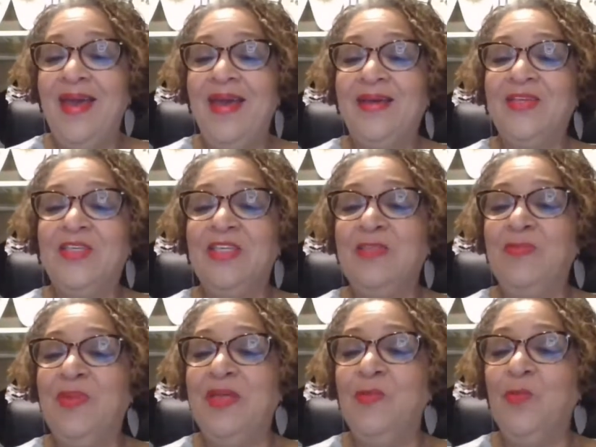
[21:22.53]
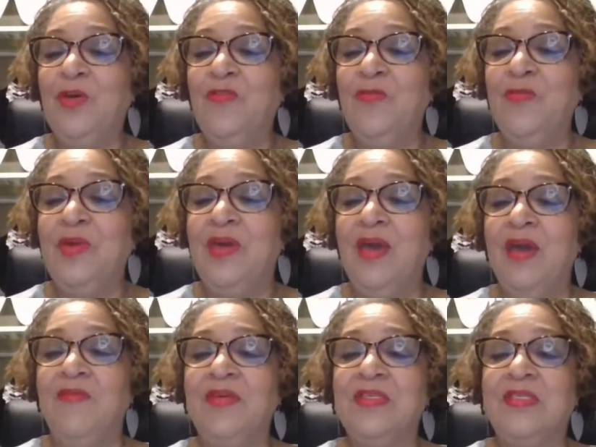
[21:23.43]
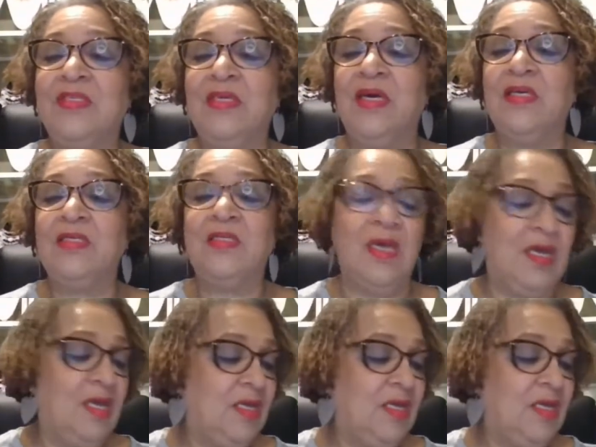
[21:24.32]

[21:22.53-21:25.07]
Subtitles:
and she's been with me ever since.